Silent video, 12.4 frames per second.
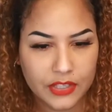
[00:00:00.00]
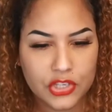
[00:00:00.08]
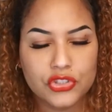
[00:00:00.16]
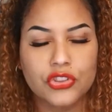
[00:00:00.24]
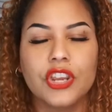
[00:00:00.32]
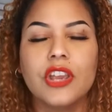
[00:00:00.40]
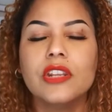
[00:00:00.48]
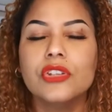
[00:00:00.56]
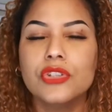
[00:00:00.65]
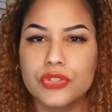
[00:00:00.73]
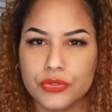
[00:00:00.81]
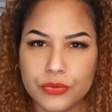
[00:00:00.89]
So they're
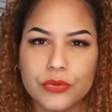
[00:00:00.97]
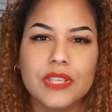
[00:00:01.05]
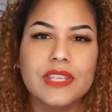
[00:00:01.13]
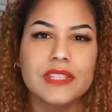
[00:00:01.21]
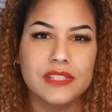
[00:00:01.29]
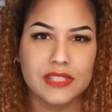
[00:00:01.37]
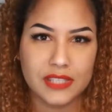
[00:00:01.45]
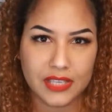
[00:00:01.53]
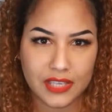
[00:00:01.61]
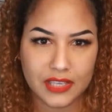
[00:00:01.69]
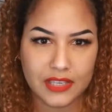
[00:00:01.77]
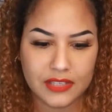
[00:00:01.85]
gonna do these
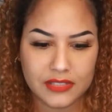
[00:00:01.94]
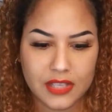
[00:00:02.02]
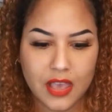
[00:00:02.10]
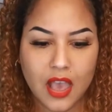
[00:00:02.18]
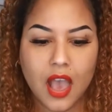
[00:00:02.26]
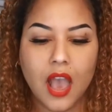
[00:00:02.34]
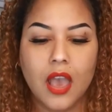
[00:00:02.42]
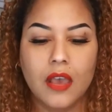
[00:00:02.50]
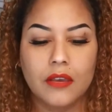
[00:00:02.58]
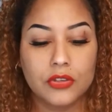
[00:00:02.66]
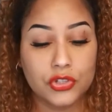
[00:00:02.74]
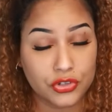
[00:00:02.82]
things
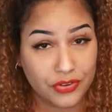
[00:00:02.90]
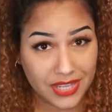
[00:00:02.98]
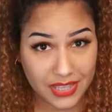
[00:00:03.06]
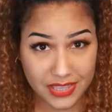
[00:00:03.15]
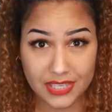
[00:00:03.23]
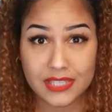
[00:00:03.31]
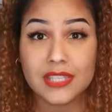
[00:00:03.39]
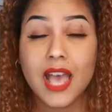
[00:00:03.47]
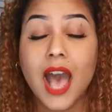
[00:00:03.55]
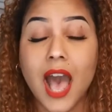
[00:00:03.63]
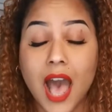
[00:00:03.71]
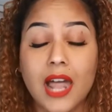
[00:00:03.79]
during this
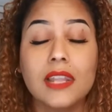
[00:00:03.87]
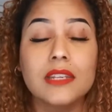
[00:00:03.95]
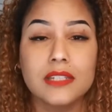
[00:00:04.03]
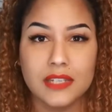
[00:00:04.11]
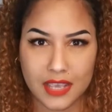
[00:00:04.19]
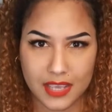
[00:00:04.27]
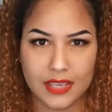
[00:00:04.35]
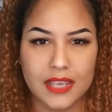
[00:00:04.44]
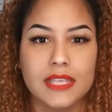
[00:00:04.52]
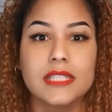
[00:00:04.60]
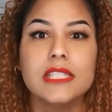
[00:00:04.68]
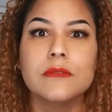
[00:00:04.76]
holiday,
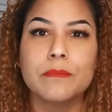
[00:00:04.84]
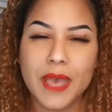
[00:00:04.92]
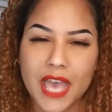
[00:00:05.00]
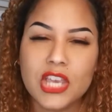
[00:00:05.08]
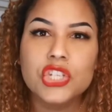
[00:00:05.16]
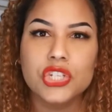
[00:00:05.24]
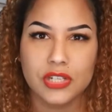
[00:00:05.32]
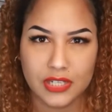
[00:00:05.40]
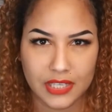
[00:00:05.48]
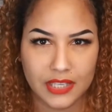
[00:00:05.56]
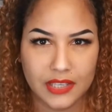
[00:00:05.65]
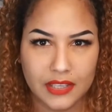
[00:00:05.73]

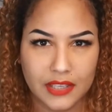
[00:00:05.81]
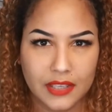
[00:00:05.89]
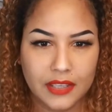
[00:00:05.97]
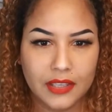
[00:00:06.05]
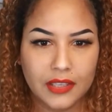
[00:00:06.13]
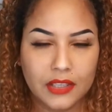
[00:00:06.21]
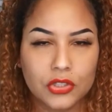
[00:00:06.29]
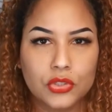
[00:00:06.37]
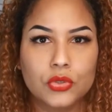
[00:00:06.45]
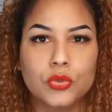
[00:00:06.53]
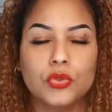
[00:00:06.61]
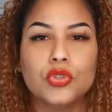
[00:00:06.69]
especially
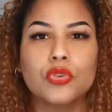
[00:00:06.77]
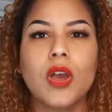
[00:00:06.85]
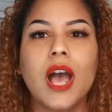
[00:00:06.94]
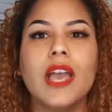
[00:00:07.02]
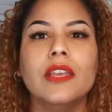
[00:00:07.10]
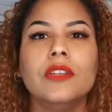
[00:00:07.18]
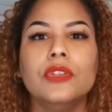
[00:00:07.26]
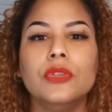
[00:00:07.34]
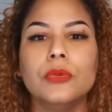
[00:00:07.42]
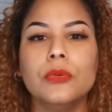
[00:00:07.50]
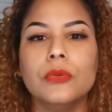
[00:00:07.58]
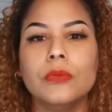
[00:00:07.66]
to try
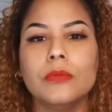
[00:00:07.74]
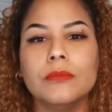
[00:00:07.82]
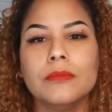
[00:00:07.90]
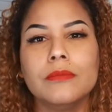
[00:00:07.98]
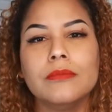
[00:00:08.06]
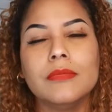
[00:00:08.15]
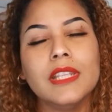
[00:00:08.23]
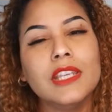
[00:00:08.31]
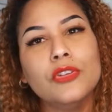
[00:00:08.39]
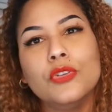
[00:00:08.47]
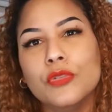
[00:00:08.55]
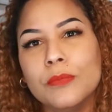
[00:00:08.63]
to
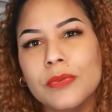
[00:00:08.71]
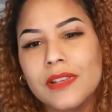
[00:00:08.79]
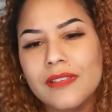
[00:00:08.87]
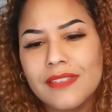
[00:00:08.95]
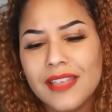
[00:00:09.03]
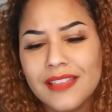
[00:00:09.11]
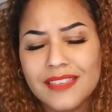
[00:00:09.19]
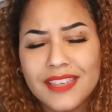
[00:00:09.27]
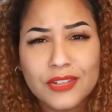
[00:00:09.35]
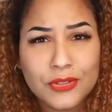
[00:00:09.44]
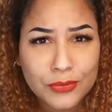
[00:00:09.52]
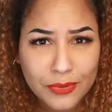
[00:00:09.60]
lead you to believe that they
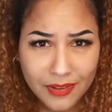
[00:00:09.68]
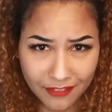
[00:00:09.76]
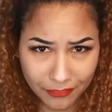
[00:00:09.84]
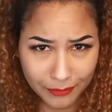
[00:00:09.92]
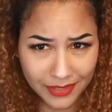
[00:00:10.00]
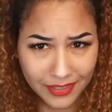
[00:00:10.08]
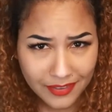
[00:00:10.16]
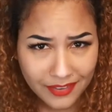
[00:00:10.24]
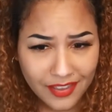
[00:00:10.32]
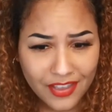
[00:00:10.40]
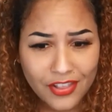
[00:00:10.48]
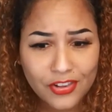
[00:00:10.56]
do love
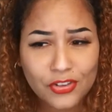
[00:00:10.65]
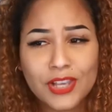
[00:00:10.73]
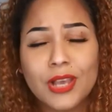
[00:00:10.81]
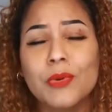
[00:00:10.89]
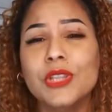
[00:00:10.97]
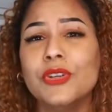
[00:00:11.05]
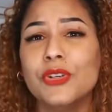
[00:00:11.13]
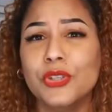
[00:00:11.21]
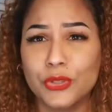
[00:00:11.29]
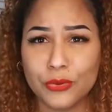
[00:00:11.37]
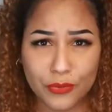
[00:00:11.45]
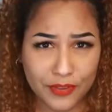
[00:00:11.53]
me. Look at what they're
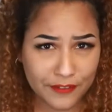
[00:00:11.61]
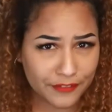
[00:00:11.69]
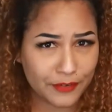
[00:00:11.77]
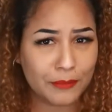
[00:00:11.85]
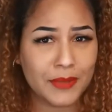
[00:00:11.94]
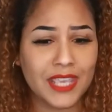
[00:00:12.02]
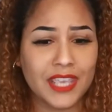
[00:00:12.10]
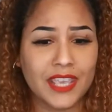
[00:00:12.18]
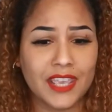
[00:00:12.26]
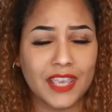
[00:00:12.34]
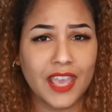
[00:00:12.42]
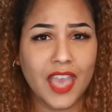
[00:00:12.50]
doing for
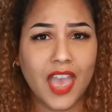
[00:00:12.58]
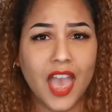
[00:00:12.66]
me.